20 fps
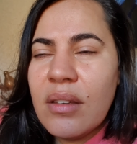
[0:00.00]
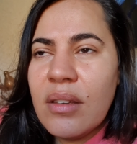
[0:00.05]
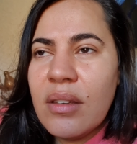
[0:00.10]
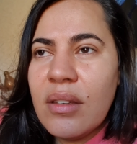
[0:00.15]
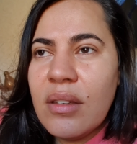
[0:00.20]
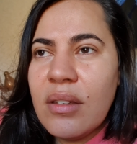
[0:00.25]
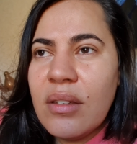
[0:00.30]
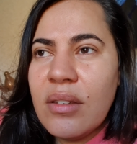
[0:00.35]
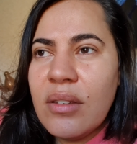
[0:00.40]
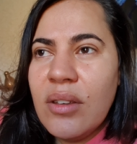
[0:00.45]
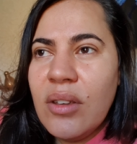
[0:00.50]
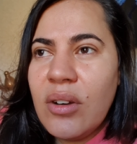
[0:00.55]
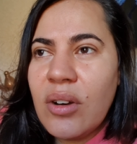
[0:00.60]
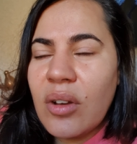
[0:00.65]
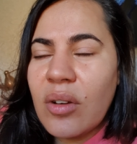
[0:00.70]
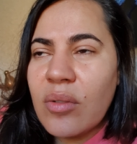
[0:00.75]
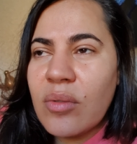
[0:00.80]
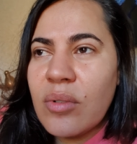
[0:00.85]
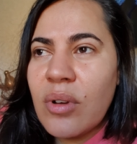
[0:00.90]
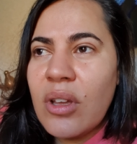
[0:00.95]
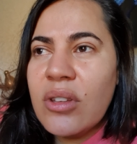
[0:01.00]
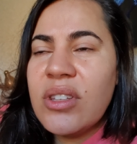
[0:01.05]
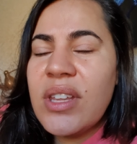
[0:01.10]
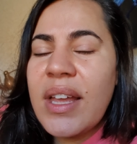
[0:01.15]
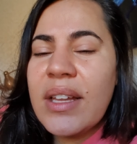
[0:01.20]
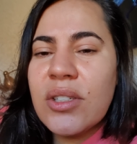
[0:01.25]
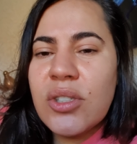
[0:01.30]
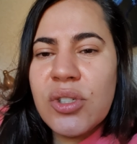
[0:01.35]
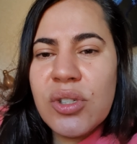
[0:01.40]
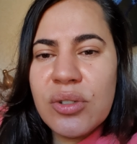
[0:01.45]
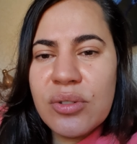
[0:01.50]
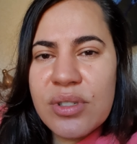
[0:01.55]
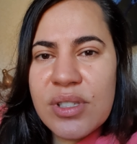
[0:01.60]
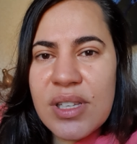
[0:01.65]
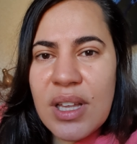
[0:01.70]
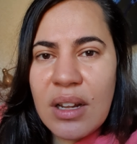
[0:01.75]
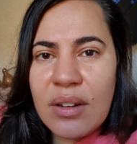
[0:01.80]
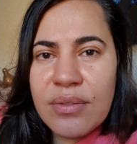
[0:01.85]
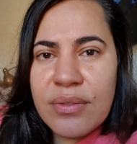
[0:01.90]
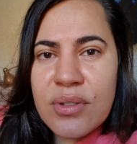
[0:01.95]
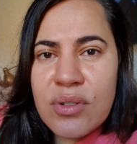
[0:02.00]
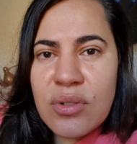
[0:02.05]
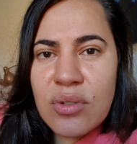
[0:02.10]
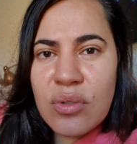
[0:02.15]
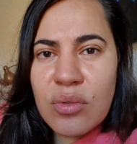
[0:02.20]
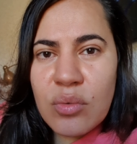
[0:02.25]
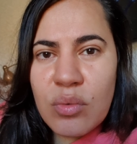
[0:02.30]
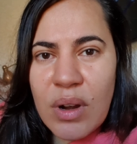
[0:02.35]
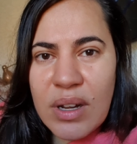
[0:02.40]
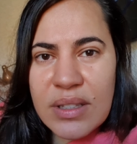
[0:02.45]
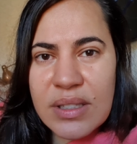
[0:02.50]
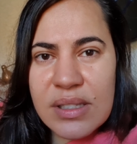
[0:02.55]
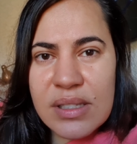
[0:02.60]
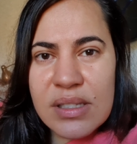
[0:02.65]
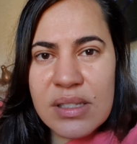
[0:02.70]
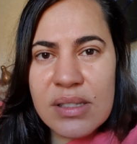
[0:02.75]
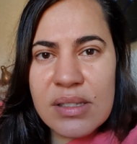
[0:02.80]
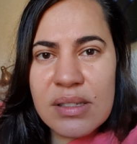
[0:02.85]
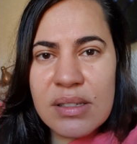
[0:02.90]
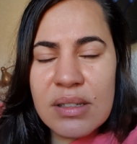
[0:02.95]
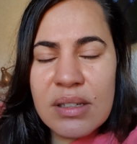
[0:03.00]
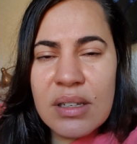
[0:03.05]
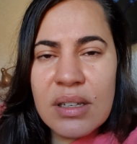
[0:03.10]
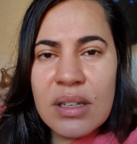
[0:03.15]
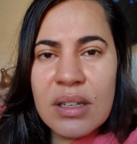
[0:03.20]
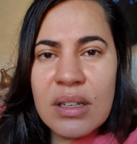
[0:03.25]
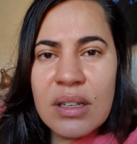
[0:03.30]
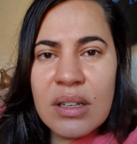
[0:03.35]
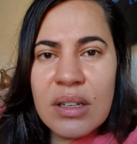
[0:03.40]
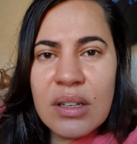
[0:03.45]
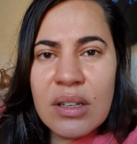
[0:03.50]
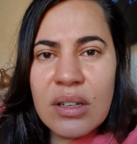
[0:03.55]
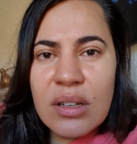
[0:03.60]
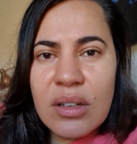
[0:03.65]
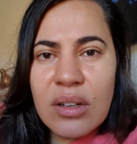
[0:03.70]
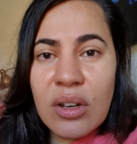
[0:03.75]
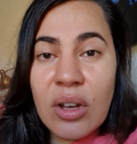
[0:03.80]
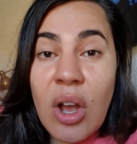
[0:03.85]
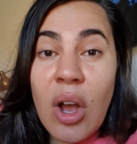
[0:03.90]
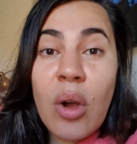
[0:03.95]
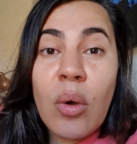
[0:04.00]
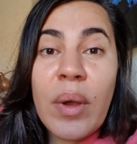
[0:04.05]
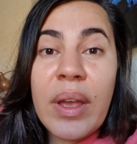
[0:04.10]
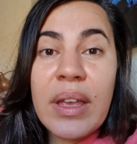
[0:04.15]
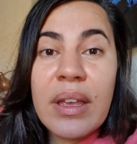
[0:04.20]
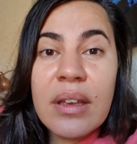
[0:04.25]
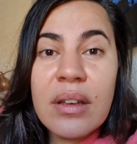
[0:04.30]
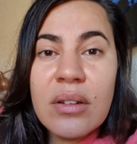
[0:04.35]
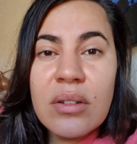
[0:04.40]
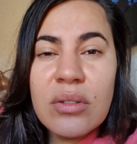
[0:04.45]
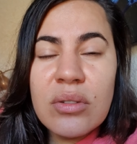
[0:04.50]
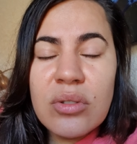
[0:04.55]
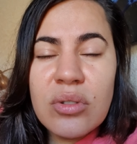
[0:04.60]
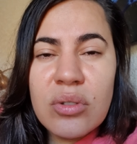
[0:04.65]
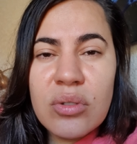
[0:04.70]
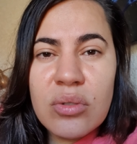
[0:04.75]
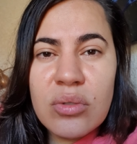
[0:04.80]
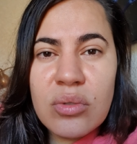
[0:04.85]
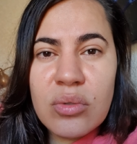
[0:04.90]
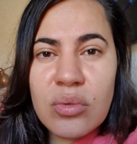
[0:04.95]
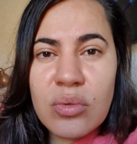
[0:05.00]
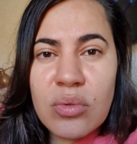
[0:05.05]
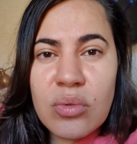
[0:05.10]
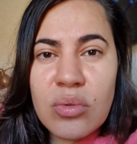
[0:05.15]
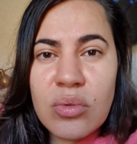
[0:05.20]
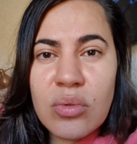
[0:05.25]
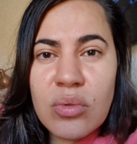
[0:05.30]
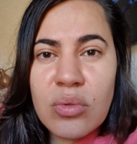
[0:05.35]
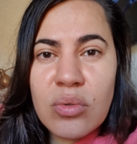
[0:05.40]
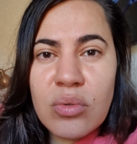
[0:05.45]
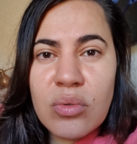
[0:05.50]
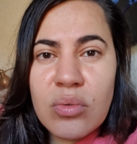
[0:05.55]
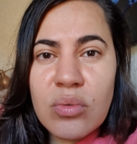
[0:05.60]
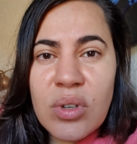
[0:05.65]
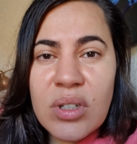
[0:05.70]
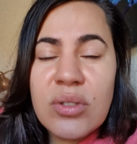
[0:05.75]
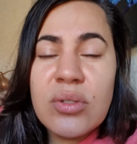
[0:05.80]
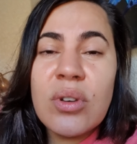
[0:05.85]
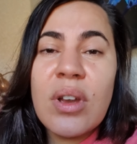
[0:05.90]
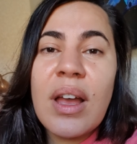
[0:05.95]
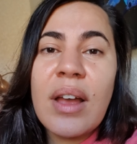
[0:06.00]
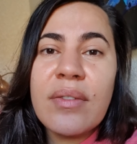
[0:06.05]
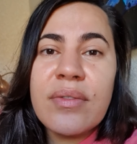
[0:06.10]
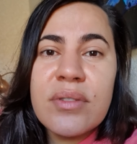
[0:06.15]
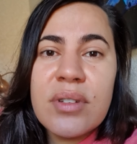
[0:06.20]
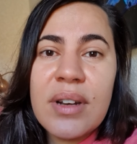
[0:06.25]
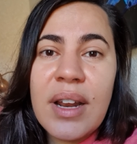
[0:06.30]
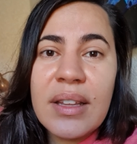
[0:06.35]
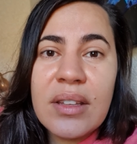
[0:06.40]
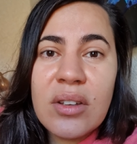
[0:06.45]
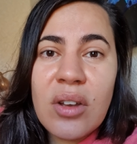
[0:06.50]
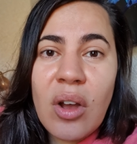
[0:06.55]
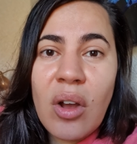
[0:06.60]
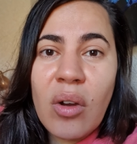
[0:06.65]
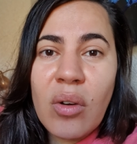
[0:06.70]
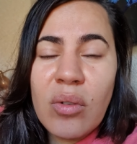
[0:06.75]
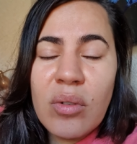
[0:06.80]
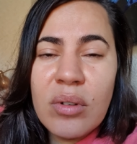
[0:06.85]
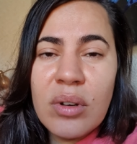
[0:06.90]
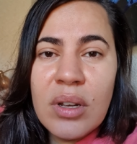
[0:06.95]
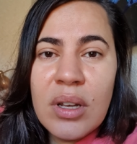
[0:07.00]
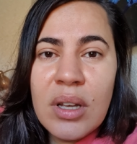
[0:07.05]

you know, attach yourself to what's going, to what you have to let go,